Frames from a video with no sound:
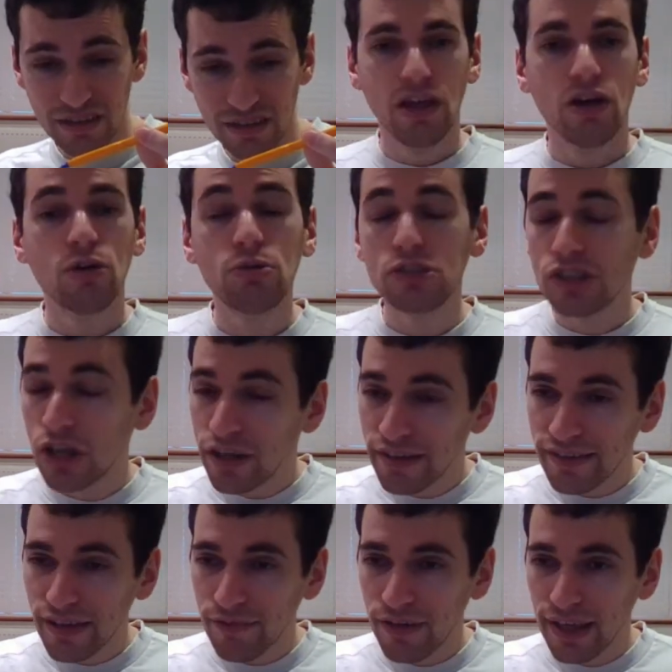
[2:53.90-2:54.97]

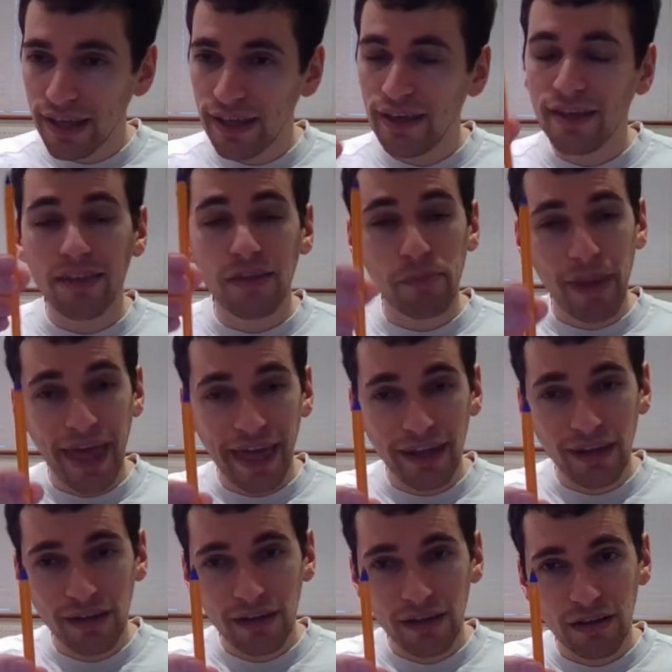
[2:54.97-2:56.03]
Alternatively, the pen
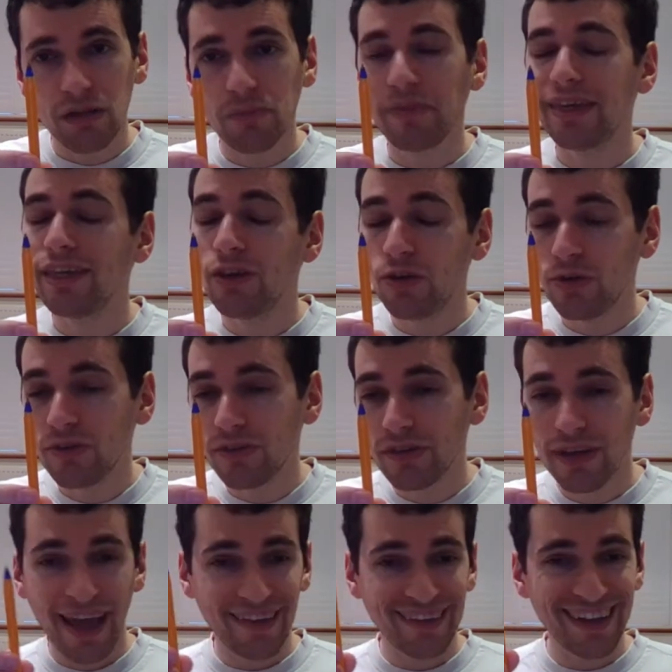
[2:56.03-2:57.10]
can be used
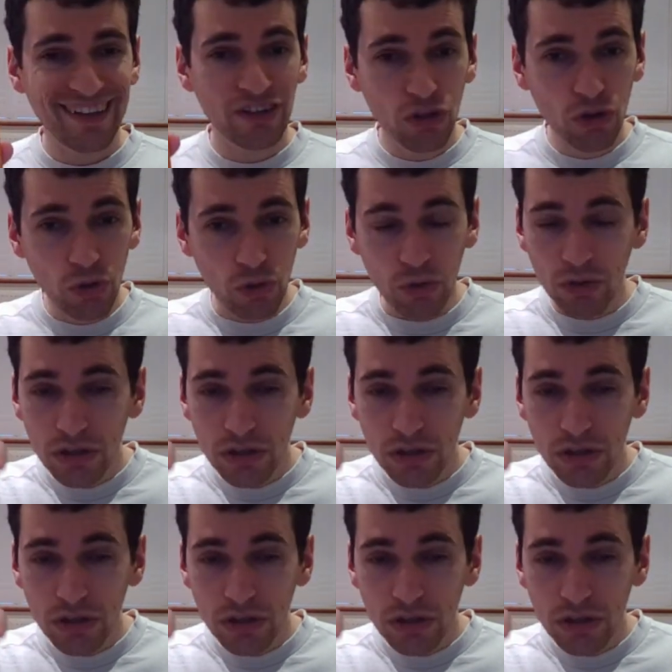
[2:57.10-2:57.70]
as a tool.